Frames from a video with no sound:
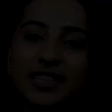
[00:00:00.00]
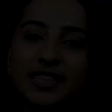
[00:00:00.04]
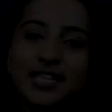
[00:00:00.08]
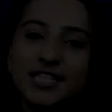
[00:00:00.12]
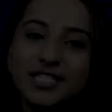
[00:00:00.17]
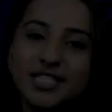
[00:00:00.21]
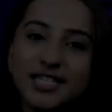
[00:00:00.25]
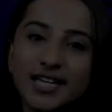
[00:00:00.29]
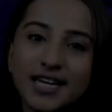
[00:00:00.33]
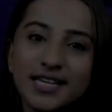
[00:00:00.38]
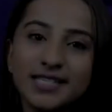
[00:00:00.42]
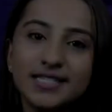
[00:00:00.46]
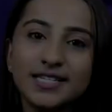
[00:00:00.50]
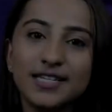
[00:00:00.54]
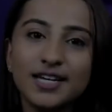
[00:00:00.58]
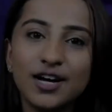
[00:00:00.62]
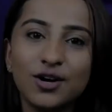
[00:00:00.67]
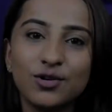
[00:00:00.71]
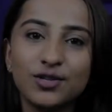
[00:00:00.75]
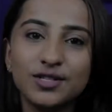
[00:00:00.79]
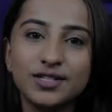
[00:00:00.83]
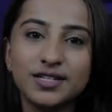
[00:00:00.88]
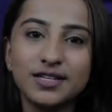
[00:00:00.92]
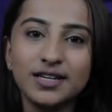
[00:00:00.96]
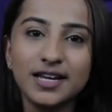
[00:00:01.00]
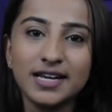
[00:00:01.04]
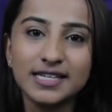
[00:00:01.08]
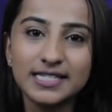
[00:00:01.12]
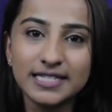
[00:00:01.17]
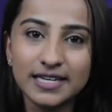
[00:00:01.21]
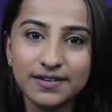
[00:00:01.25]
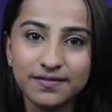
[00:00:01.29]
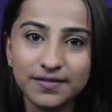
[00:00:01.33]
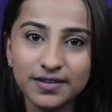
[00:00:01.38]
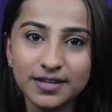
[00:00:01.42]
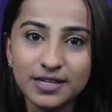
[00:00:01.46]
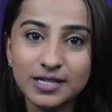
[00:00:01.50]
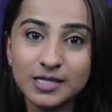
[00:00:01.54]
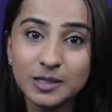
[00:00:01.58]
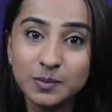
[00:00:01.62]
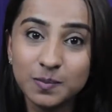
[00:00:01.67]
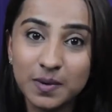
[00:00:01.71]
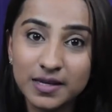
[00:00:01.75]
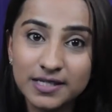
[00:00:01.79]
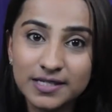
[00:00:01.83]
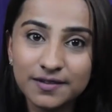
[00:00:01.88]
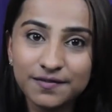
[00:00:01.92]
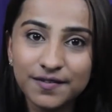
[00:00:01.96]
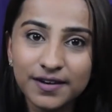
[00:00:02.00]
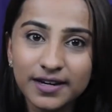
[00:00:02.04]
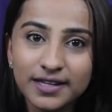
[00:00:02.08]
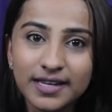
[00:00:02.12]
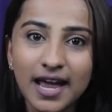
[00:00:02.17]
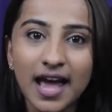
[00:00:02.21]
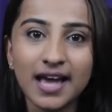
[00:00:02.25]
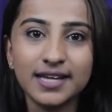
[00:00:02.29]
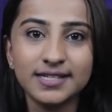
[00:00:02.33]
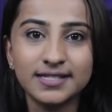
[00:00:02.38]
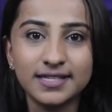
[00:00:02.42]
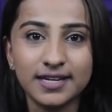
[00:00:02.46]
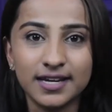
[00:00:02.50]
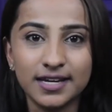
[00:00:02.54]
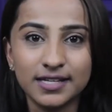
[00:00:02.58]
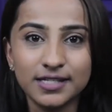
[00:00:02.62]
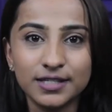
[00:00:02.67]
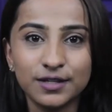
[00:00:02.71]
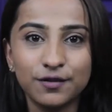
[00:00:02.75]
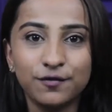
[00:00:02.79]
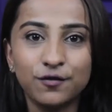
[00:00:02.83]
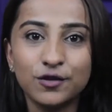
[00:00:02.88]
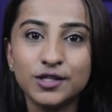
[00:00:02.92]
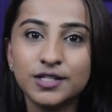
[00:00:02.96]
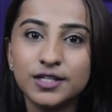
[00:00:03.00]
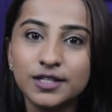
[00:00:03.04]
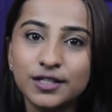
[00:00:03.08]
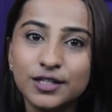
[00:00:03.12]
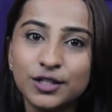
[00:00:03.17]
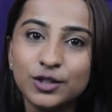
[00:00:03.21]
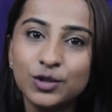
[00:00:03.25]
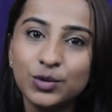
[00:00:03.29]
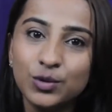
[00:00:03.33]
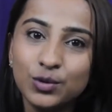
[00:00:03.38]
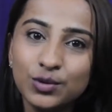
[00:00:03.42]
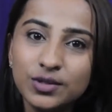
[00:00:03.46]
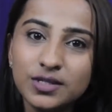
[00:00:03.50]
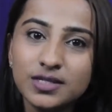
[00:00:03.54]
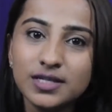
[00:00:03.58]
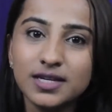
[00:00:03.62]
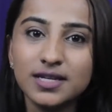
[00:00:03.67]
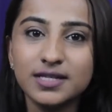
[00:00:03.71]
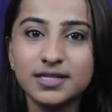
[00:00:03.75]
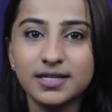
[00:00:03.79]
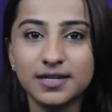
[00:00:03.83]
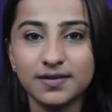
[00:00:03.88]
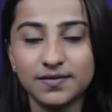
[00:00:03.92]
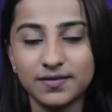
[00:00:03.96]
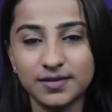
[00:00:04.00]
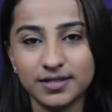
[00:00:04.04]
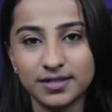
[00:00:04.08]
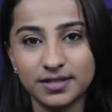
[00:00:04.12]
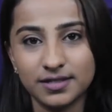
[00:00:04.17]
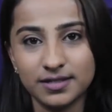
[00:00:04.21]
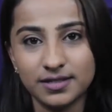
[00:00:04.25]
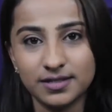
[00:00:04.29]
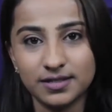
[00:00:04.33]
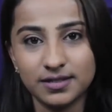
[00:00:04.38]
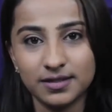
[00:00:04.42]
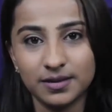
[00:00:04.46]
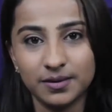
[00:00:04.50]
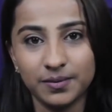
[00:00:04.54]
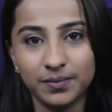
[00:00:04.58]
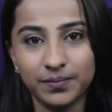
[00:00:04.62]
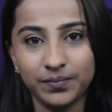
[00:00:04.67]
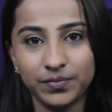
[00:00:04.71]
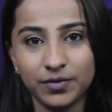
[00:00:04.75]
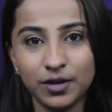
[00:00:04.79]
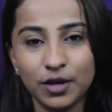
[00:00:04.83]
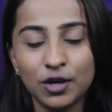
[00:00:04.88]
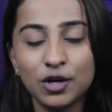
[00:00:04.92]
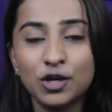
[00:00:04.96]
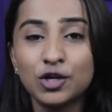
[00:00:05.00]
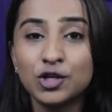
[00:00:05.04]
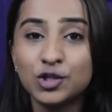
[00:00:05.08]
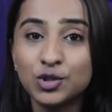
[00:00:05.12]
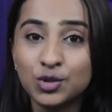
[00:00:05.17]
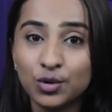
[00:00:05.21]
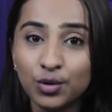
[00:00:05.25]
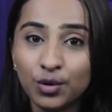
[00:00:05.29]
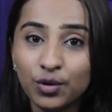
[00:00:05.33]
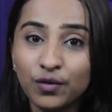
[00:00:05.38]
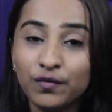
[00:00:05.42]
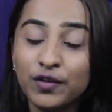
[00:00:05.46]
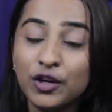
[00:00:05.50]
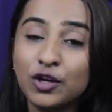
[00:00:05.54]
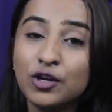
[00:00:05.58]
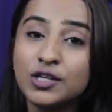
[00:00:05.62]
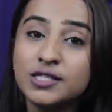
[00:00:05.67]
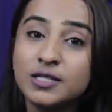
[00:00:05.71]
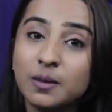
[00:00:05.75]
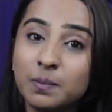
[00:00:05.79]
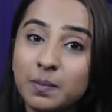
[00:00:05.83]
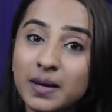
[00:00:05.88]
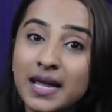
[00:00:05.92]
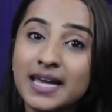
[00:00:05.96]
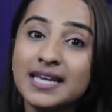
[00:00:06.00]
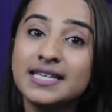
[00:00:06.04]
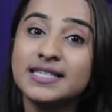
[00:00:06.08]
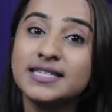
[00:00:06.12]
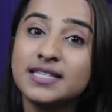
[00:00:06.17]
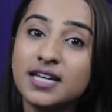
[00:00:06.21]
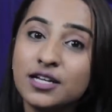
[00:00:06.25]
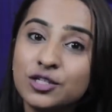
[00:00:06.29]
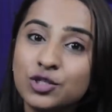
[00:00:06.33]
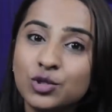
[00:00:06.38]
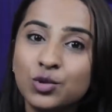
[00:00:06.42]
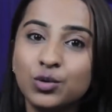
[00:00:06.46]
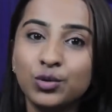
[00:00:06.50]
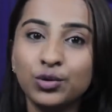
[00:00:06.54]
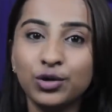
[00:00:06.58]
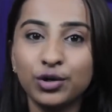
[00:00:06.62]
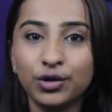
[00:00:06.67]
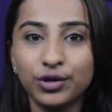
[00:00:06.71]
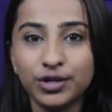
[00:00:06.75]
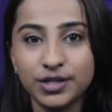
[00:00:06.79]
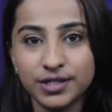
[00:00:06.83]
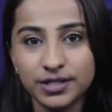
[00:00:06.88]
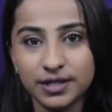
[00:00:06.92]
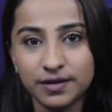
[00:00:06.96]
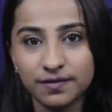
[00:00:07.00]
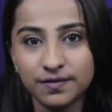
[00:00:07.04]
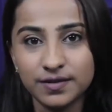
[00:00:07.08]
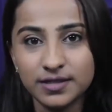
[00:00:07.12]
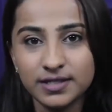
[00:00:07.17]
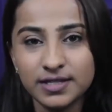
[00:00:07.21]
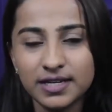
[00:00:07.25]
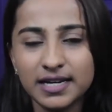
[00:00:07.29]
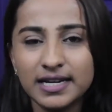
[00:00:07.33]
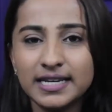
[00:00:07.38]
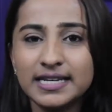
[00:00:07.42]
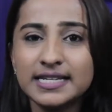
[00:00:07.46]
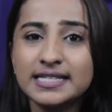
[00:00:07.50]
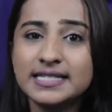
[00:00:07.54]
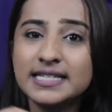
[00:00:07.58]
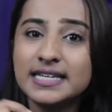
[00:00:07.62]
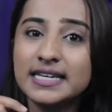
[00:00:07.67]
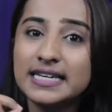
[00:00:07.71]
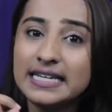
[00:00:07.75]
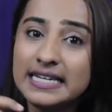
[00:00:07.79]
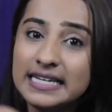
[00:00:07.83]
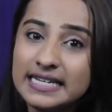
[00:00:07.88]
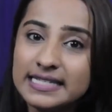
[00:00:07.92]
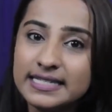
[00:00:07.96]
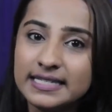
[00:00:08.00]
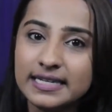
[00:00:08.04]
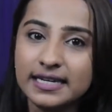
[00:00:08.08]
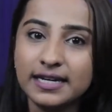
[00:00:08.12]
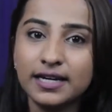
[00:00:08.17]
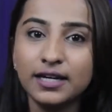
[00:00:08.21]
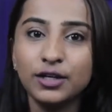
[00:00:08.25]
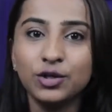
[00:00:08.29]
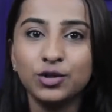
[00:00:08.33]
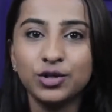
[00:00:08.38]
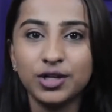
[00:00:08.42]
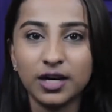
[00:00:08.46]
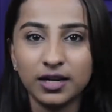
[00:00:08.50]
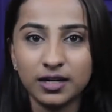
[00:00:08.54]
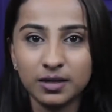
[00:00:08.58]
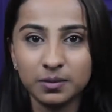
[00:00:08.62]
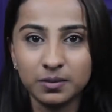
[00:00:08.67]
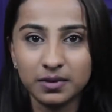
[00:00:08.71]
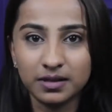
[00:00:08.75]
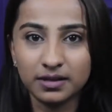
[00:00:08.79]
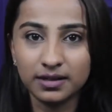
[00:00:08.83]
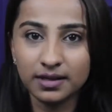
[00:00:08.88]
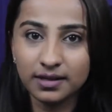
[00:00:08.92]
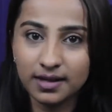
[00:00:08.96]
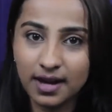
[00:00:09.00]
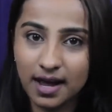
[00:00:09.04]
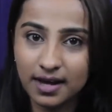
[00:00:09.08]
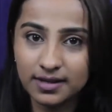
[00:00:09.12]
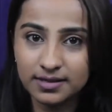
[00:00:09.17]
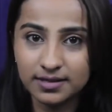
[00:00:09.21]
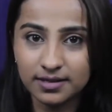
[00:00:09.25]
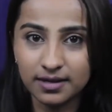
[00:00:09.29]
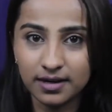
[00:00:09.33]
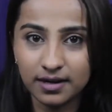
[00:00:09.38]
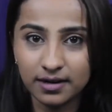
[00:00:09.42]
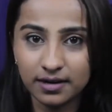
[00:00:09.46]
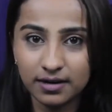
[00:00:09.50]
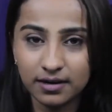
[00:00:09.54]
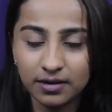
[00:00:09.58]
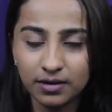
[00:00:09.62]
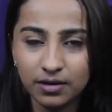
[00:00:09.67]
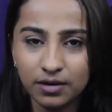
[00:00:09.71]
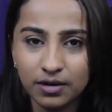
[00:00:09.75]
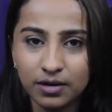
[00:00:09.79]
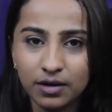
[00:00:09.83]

The GST Council has given specific tax rates for certain goods and services. So, when you're supplying such good or a service, it is easy to determine the tax rate.